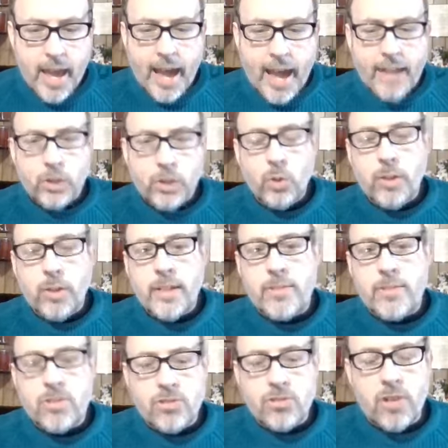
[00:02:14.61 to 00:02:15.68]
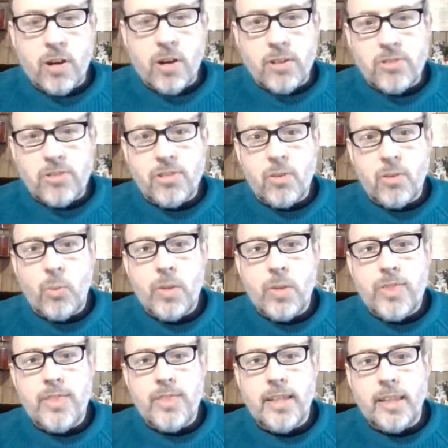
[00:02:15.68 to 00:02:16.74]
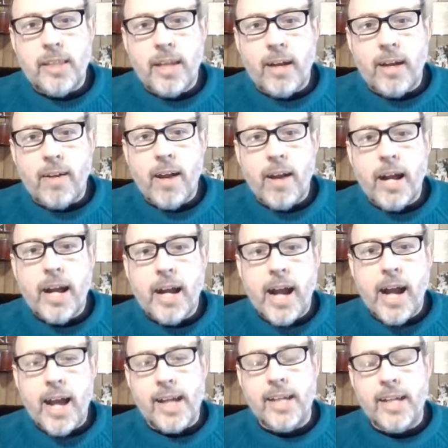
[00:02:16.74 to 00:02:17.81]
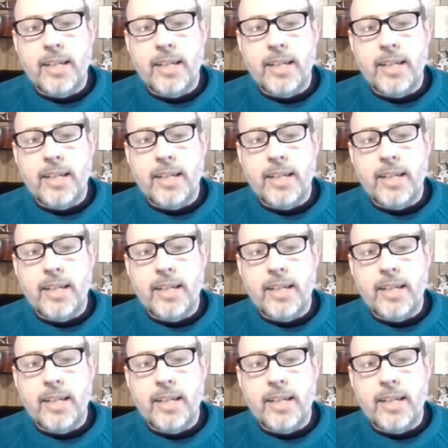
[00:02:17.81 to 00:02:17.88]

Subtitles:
actually starts with the letter chi.